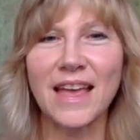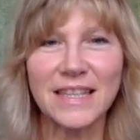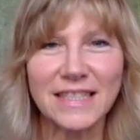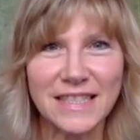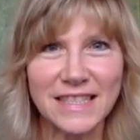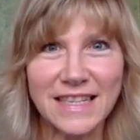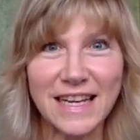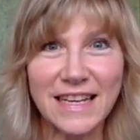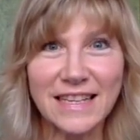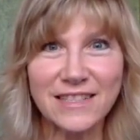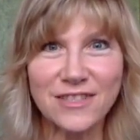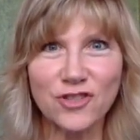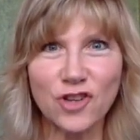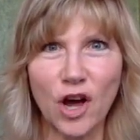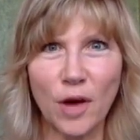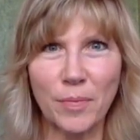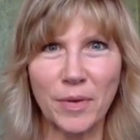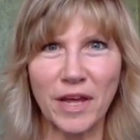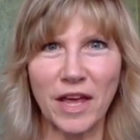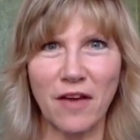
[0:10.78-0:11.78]
Today's
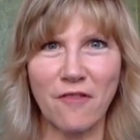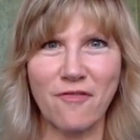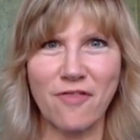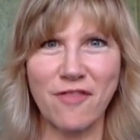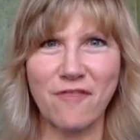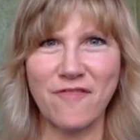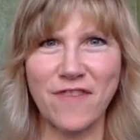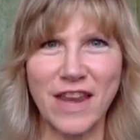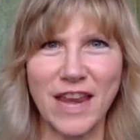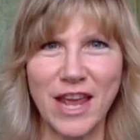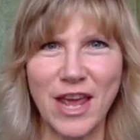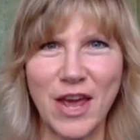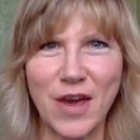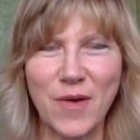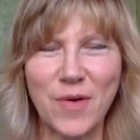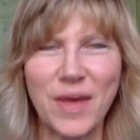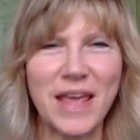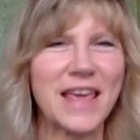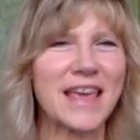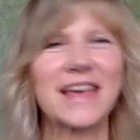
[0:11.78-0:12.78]
topic of the
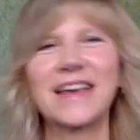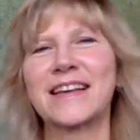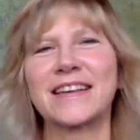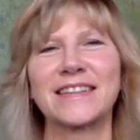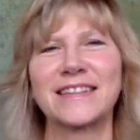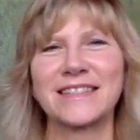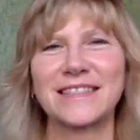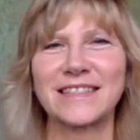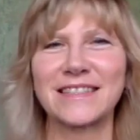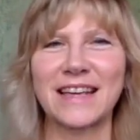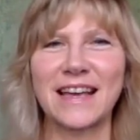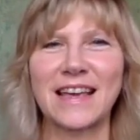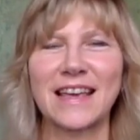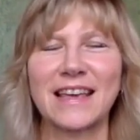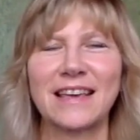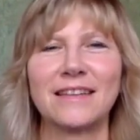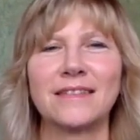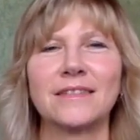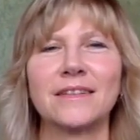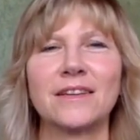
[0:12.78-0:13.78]
video is
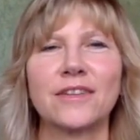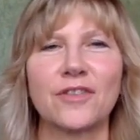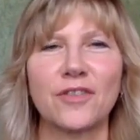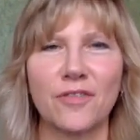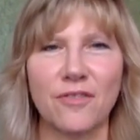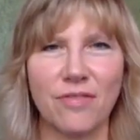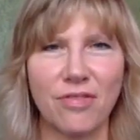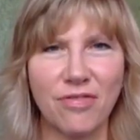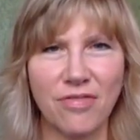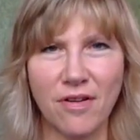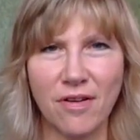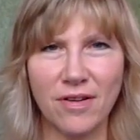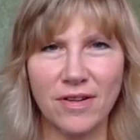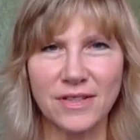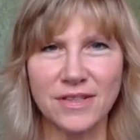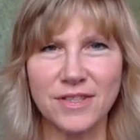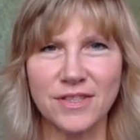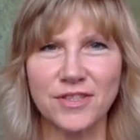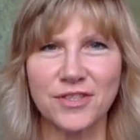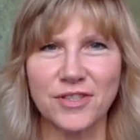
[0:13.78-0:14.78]
your
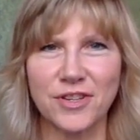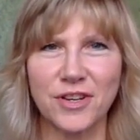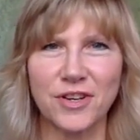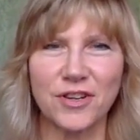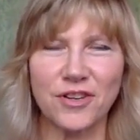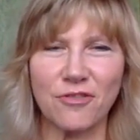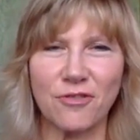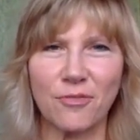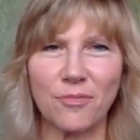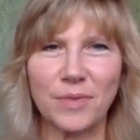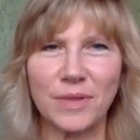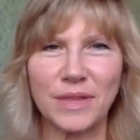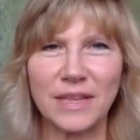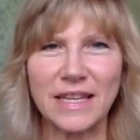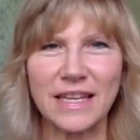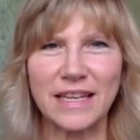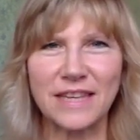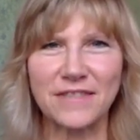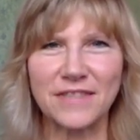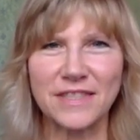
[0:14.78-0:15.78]
thoughts, your
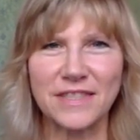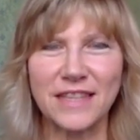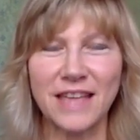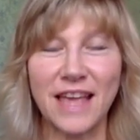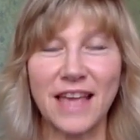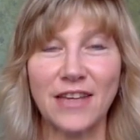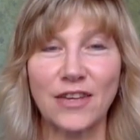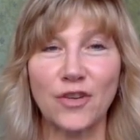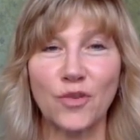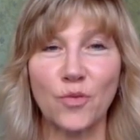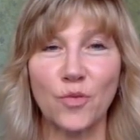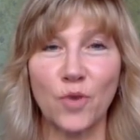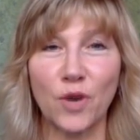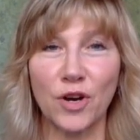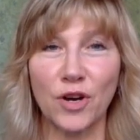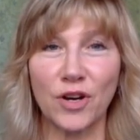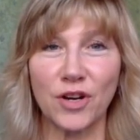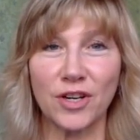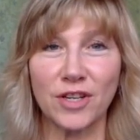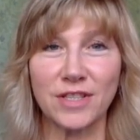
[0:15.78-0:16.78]
beliefs, and your
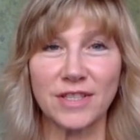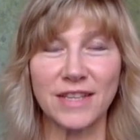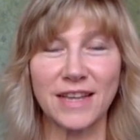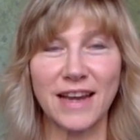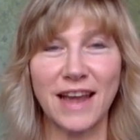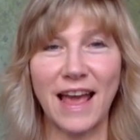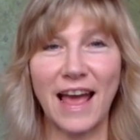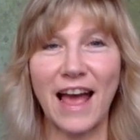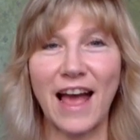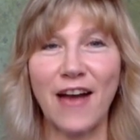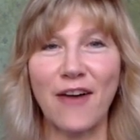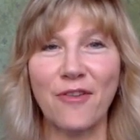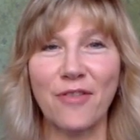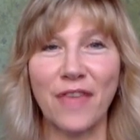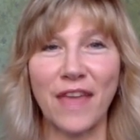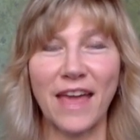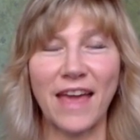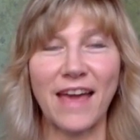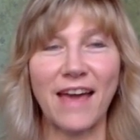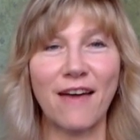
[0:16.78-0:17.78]
words, and how
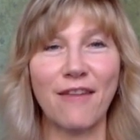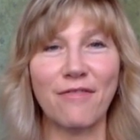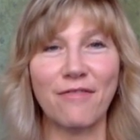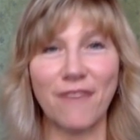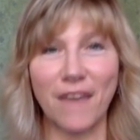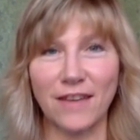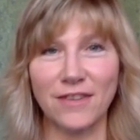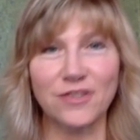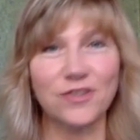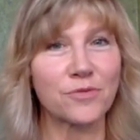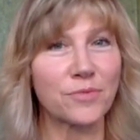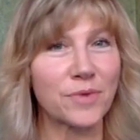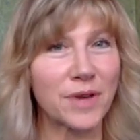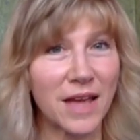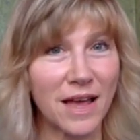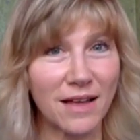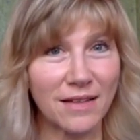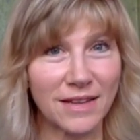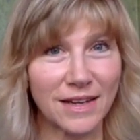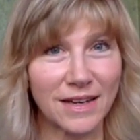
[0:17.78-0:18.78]
they affect your
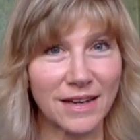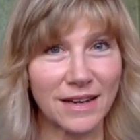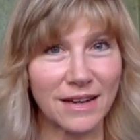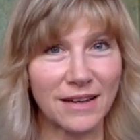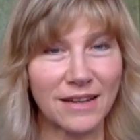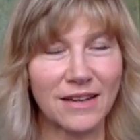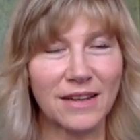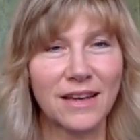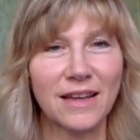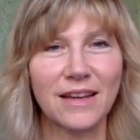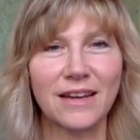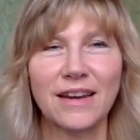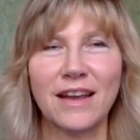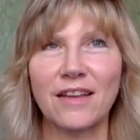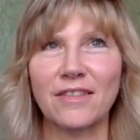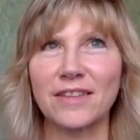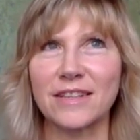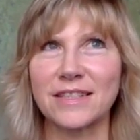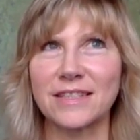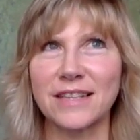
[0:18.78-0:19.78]
reality.
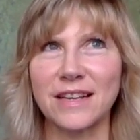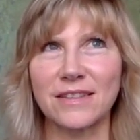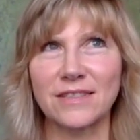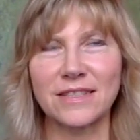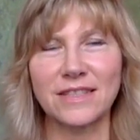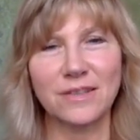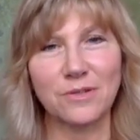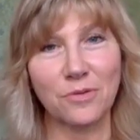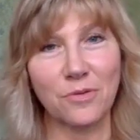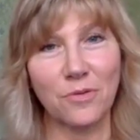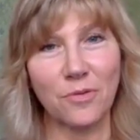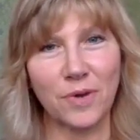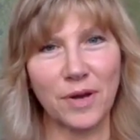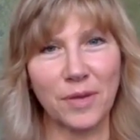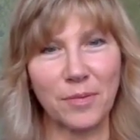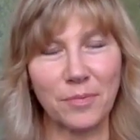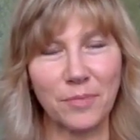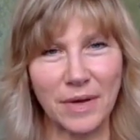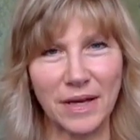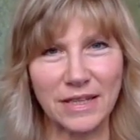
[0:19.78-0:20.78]
Now, this sounds a little
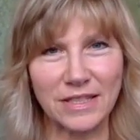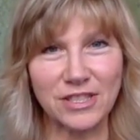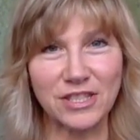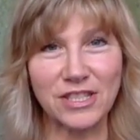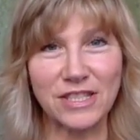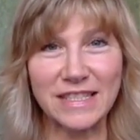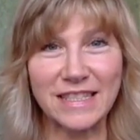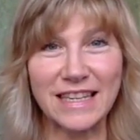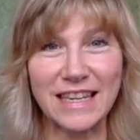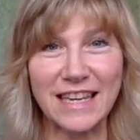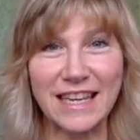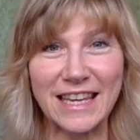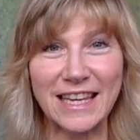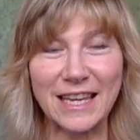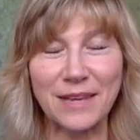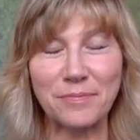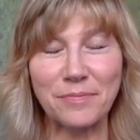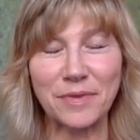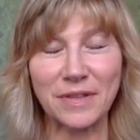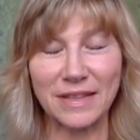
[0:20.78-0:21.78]
corny, but just
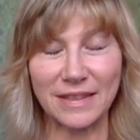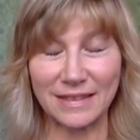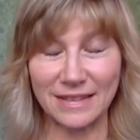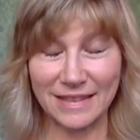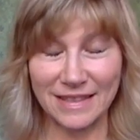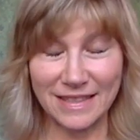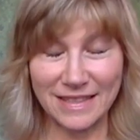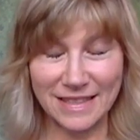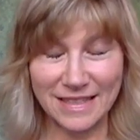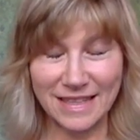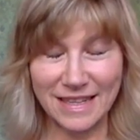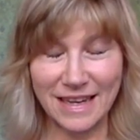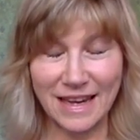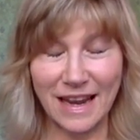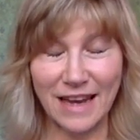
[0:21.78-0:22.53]
keep listening.